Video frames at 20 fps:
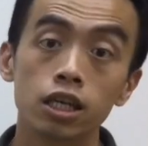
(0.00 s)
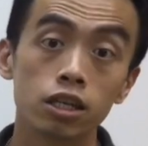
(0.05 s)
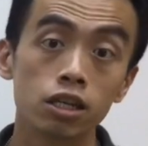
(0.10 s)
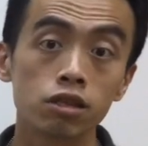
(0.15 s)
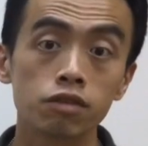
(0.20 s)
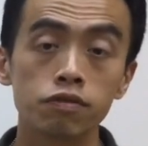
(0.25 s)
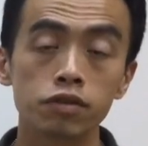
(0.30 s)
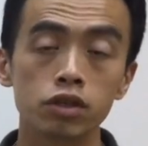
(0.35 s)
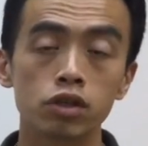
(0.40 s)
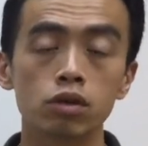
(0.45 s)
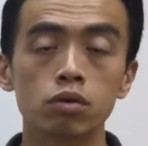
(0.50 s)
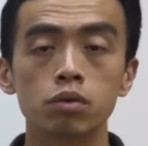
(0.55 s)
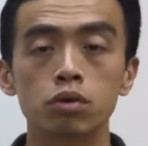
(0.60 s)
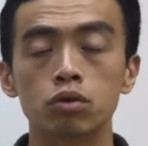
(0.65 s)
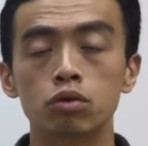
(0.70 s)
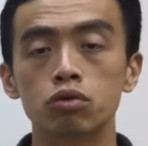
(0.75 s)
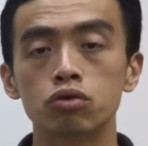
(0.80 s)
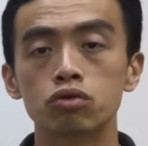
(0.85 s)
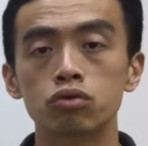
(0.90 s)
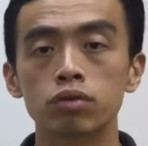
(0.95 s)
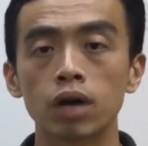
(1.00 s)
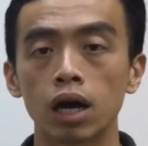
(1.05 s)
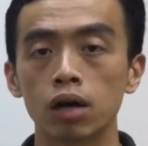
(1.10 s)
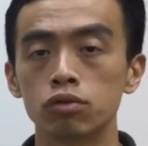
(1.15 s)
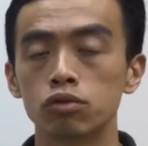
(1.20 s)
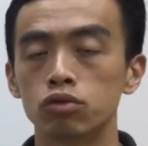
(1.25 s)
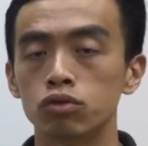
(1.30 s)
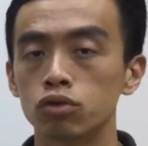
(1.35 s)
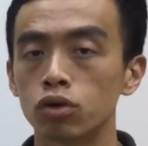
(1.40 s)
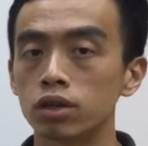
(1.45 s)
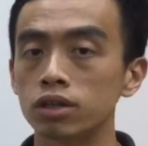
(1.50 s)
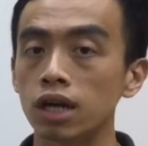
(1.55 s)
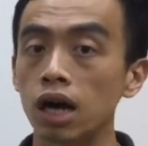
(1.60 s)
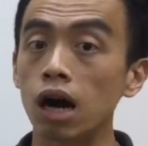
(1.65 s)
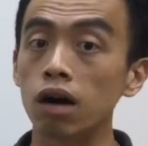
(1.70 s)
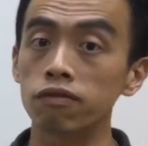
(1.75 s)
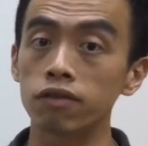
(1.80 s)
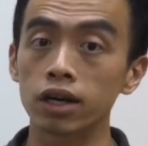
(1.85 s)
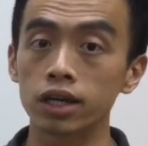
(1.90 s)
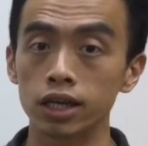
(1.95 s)
in this video, we'll go through how to draw the
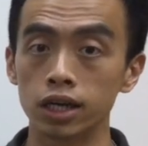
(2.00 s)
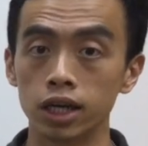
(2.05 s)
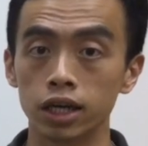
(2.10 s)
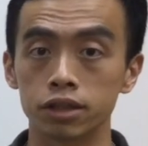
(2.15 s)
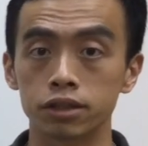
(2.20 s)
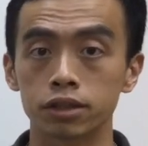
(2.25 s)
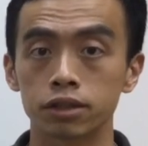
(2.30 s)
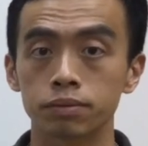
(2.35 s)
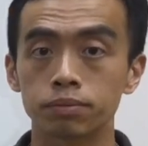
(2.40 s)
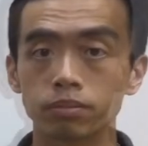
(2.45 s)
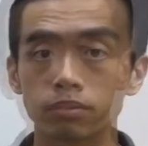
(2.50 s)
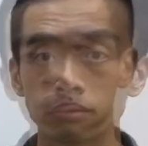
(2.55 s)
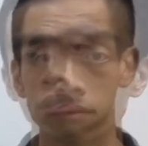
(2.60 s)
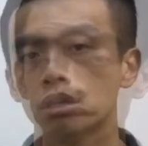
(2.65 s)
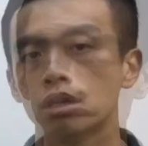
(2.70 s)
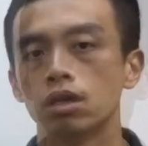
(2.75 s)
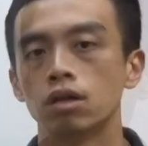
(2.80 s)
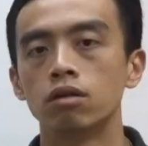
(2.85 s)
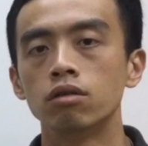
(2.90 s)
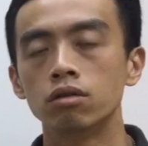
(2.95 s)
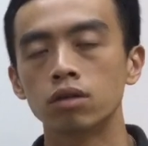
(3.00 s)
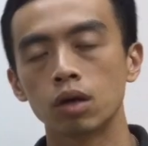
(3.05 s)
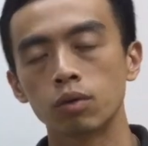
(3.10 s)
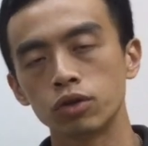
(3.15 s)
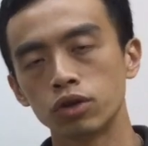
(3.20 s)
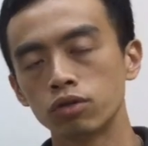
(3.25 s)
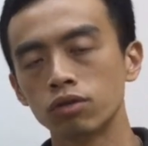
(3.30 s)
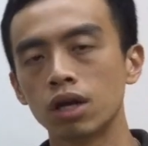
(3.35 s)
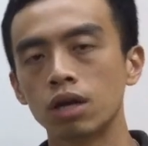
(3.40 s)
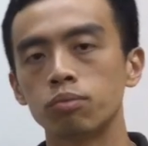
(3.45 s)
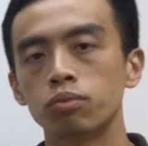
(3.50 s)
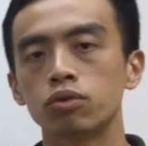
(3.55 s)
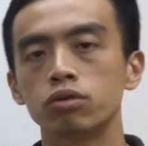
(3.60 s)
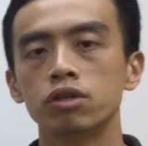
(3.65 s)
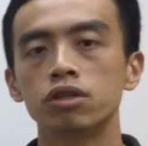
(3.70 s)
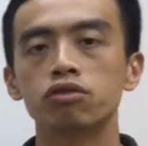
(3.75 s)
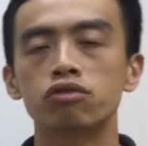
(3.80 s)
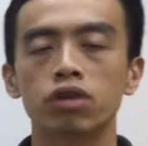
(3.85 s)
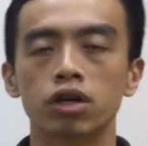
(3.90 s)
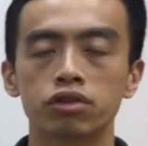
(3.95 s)
alpha helix. Now, we know that
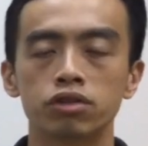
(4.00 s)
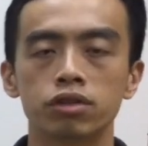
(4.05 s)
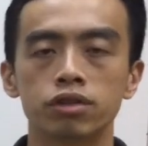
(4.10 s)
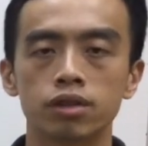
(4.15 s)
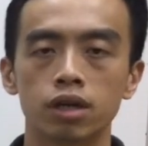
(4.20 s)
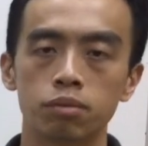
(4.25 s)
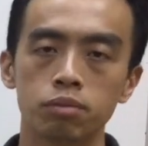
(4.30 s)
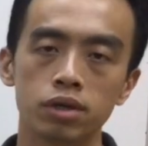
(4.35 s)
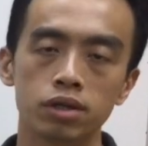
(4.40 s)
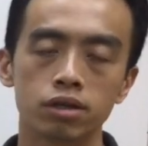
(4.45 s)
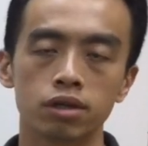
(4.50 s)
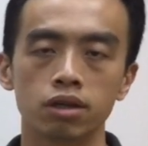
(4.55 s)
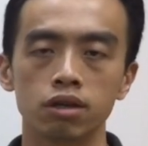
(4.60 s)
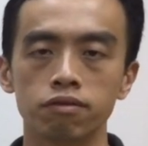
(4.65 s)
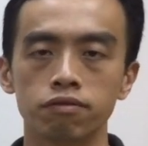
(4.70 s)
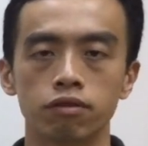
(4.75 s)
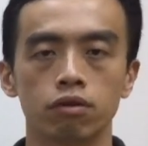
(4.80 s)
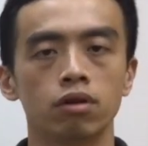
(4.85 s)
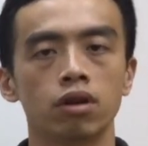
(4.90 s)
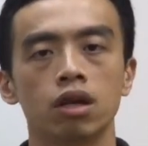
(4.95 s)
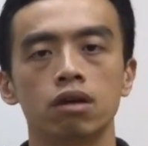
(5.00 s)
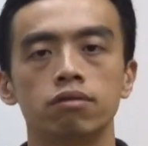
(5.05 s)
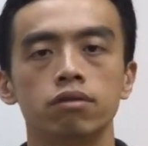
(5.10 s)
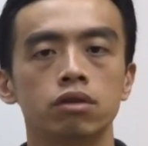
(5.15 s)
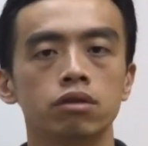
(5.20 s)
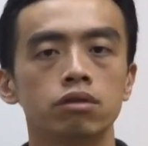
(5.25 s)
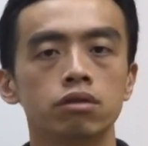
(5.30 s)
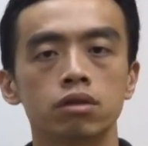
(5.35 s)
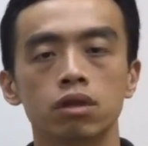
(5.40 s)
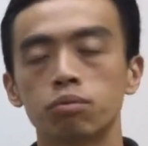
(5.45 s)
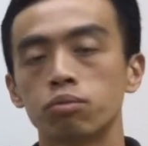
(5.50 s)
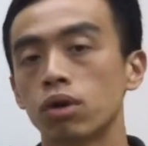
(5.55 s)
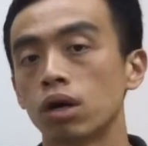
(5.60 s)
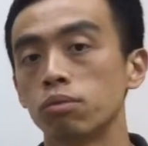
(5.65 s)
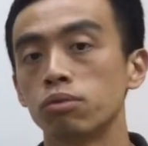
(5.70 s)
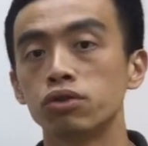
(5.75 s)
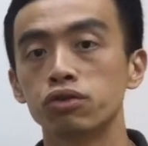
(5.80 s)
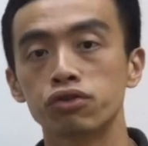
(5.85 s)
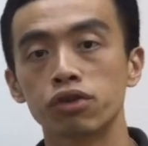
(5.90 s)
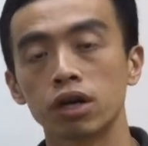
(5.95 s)
protein structures, there are basically four levels, the
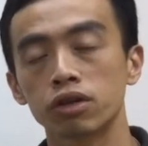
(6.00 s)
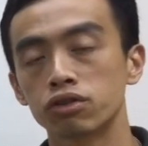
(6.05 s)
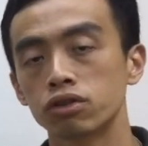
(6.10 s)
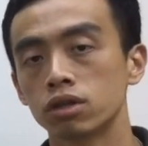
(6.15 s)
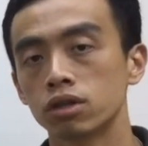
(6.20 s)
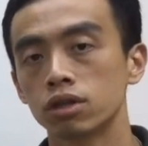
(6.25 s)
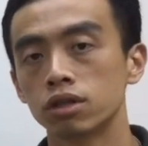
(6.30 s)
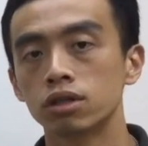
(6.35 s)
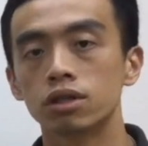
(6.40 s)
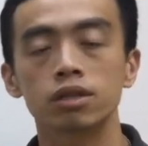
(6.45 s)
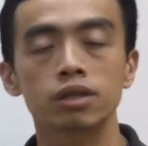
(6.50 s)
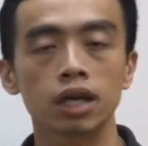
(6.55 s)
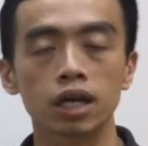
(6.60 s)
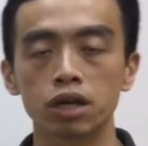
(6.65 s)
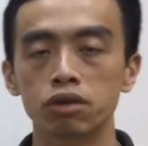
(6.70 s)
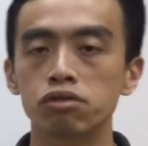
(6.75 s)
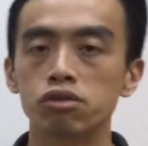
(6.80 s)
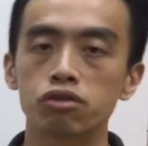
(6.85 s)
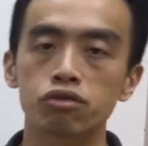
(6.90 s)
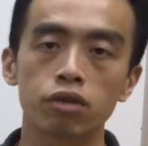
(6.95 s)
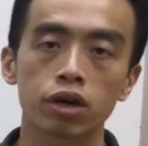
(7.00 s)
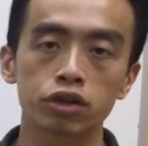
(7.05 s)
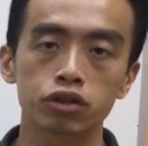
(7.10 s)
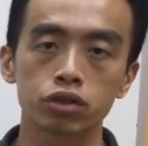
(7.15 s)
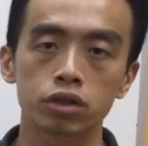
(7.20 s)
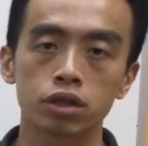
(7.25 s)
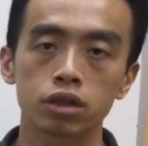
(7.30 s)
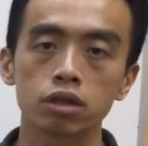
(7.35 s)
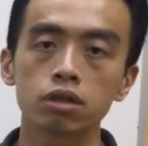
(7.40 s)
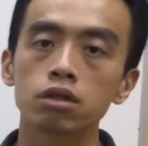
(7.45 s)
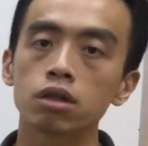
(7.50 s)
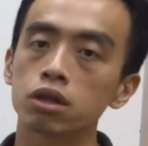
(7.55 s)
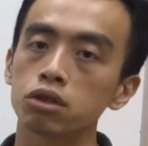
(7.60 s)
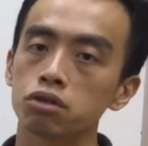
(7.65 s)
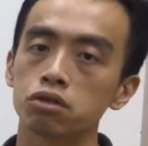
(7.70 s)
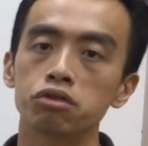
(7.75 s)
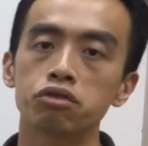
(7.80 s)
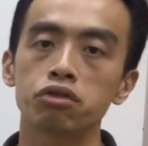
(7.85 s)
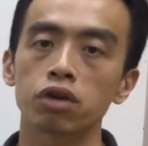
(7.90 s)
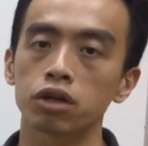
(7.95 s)
primary structure, the secondary structure,
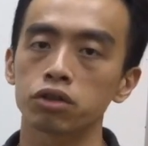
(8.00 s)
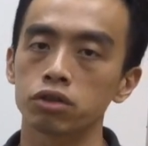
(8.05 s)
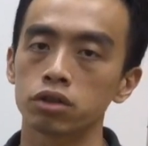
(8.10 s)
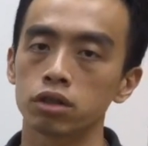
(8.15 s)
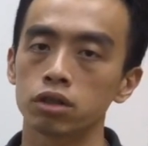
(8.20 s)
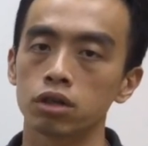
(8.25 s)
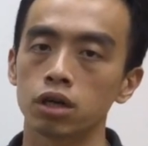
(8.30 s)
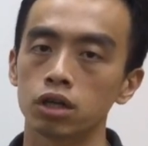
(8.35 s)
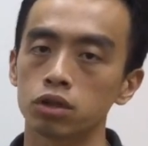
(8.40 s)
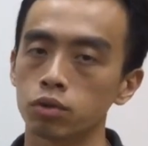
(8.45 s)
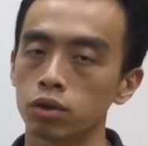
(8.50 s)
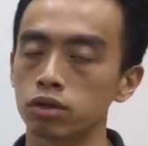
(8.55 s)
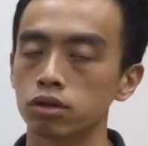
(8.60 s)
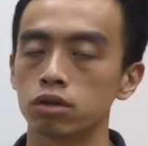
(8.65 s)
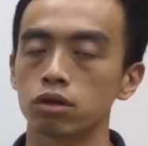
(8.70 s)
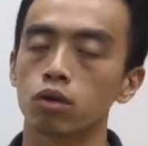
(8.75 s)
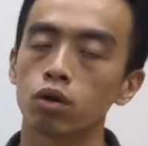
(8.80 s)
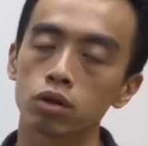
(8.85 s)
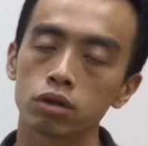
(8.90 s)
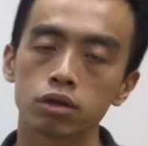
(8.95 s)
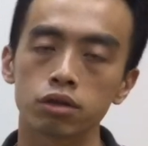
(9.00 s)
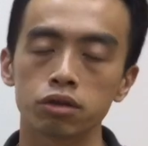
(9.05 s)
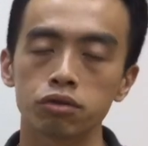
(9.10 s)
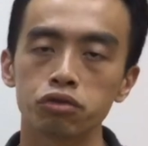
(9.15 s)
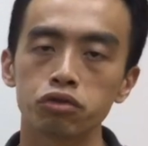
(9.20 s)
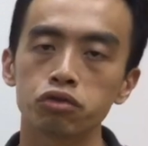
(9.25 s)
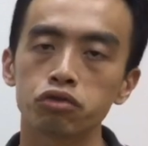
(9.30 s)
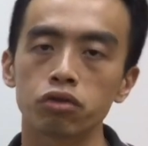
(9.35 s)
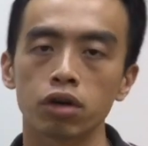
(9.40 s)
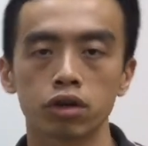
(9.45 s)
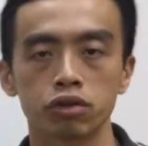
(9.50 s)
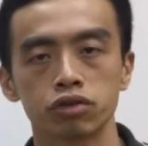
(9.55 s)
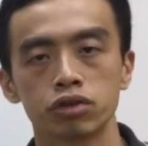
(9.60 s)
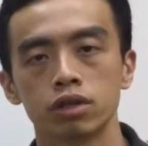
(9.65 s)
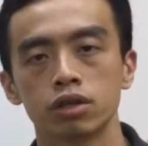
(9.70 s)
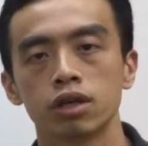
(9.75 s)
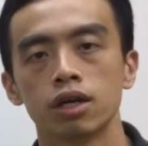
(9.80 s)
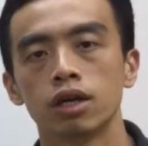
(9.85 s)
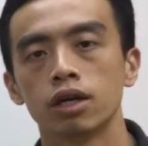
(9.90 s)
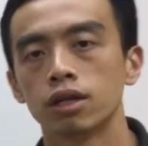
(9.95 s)
tertiary structure, as well as the quaternary
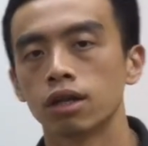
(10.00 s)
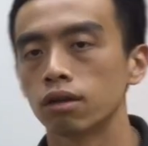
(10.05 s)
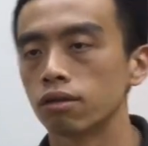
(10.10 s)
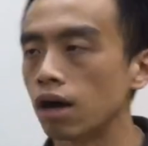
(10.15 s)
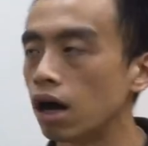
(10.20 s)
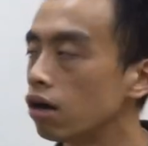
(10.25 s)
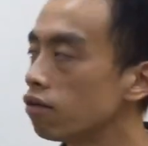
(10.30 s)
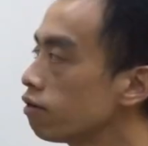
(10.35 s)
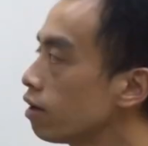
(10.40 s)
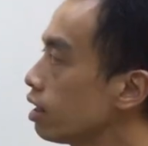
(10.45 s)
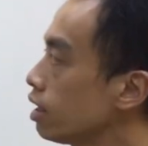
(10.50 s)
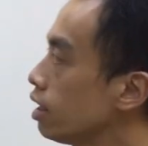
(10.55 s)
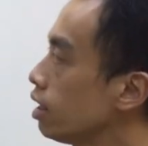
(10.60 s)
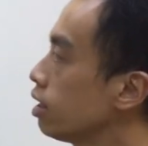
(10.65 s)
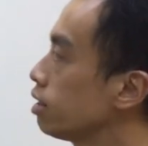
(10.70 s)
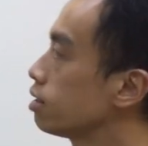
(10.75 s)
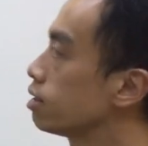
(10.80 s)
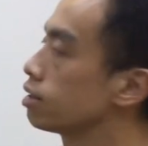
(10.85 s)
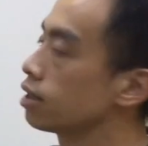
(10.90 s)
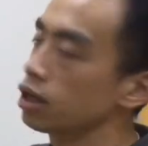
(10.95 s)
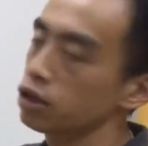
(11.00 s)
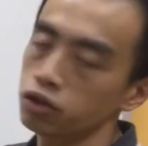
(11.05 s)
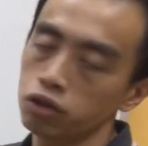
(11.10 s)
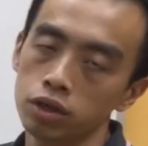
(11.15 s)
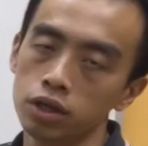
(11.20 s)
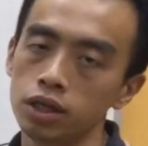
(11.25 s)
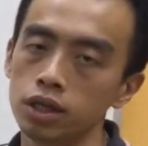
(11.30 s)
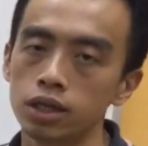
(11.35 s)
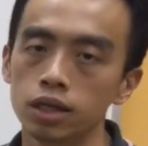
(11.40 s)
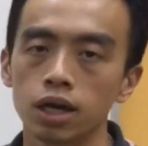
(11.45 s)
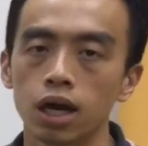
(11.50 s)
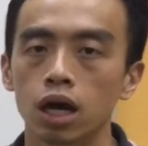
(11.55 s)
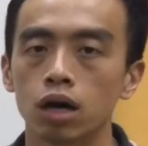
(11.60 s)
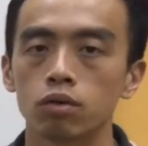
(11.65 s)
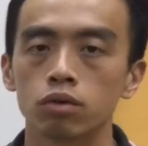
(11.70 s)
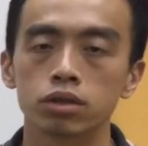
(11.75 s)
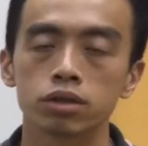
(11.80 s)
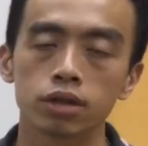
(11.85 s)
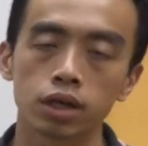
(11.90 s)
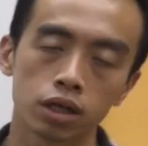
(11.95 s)
structure. Now, the alpha helix is actually
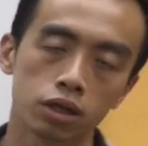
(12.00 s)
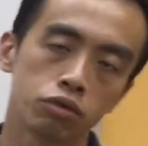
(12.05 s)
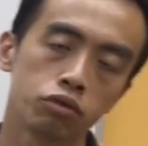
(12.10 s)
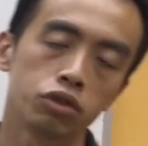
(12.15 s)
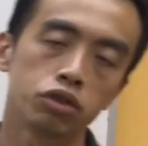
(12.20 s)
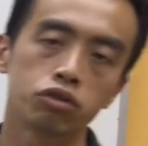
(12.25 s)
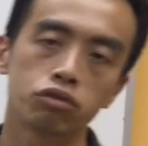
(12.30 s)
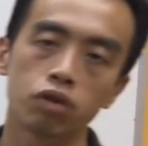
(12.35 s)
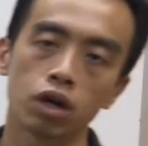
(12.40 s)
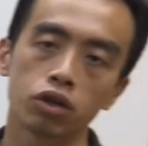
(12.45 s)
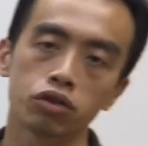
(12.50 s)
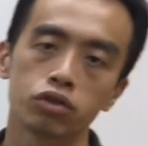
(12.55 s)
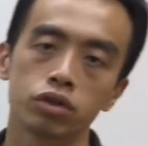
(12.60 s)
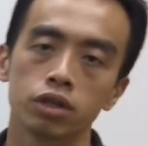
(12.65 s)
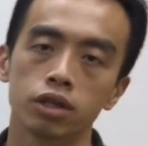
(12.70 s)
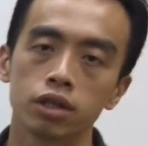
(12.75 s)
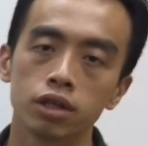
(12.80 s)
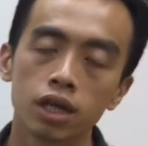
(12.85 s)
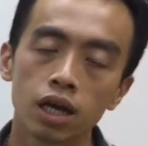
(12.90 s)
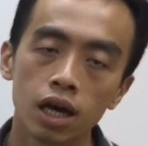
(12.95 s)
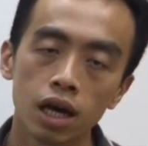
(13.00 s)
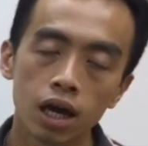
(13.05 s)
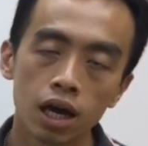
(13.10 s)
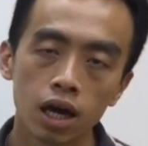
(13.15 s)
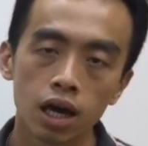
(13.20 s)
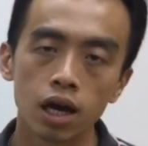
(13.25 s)
our secondary structure,